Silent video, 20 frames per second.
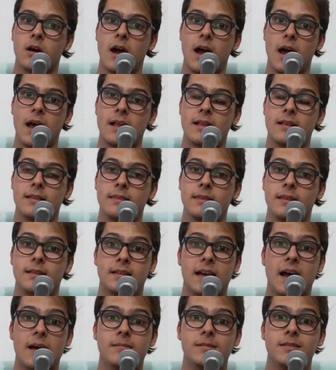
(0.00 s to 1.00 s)
and the
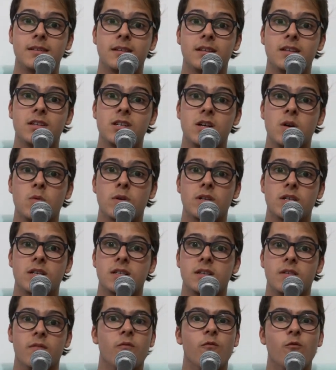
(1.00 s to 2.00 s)
time signature, which
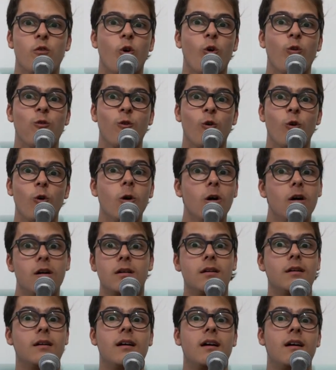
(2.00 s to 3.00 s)
is in
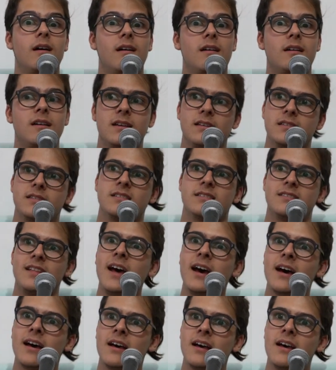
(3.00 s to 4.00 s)
4-4. Easy as
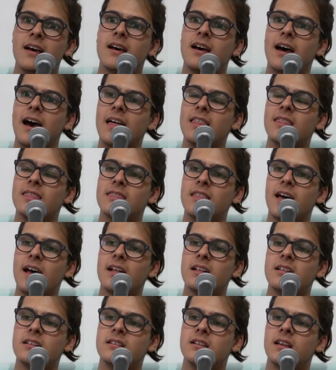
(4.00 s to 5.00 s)
that. And
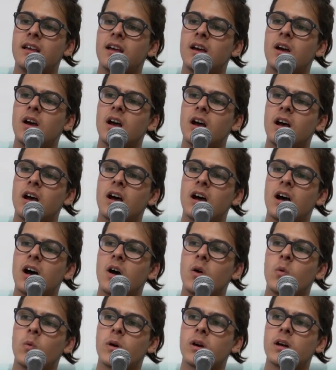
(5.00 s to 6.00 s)
then
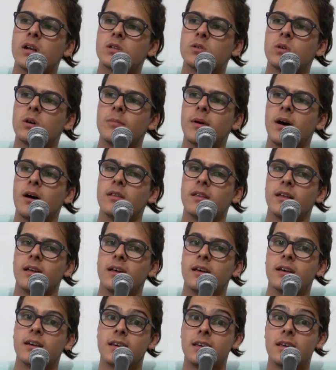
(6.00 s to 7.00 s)
we're gonna talk about the
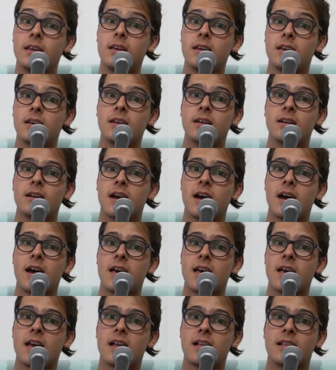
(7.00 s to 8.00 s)
key,
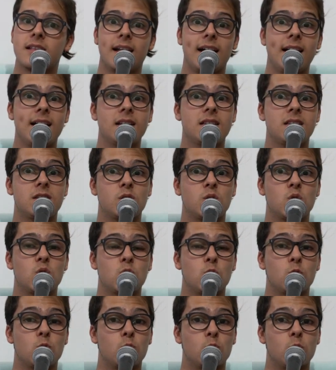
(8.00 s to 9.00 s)
and that's
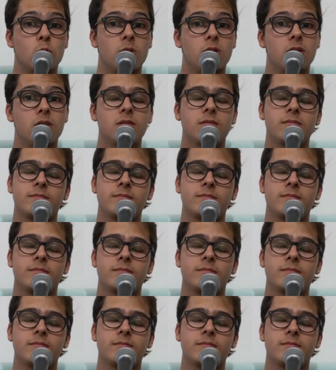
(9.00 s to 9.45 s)
cool.